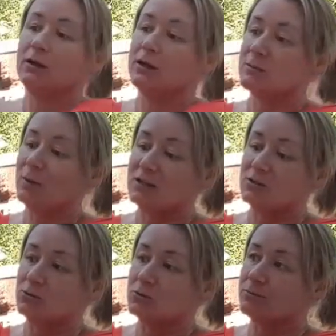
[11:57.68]
nice
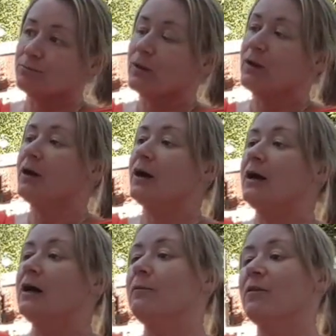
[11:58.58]
pastels.
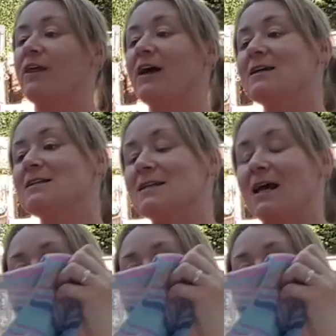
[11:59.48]
Um, that is an